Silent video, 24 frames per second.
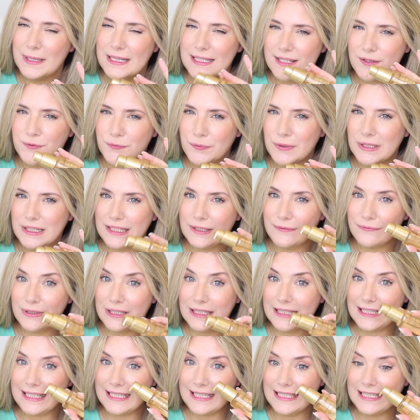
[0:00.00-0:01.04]
It's really,
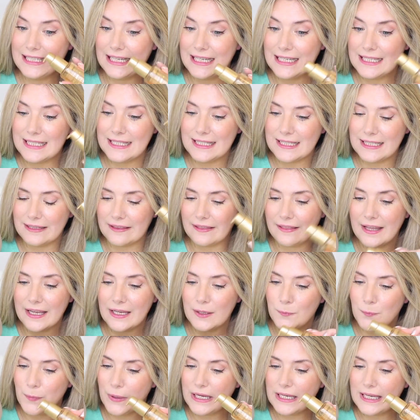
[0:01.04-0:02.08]
really nice and
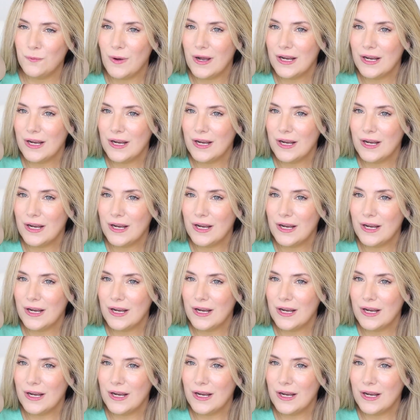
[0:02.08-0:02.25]
lightweight.